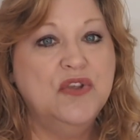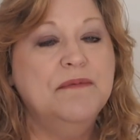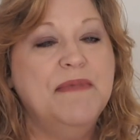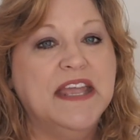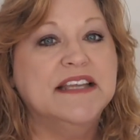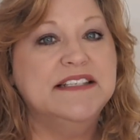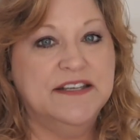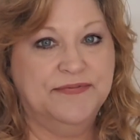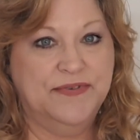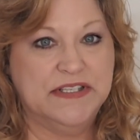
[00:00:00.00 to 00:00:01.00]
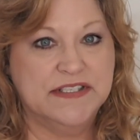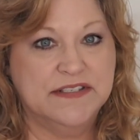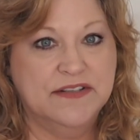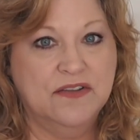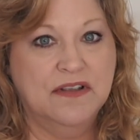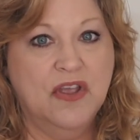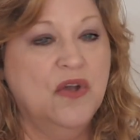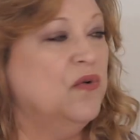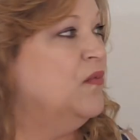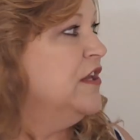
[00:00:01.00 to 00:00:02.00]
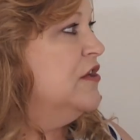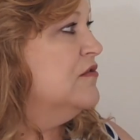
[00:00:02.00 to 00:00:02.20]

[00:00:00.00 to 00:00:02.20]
you make a difference. When